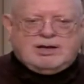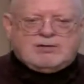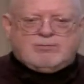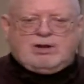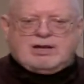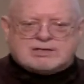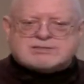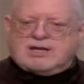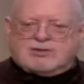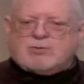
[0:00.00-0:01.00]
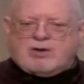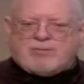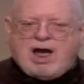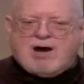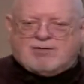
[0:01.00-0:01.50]
it really is the other way
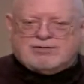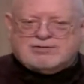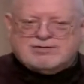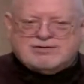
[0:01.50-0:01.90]
around.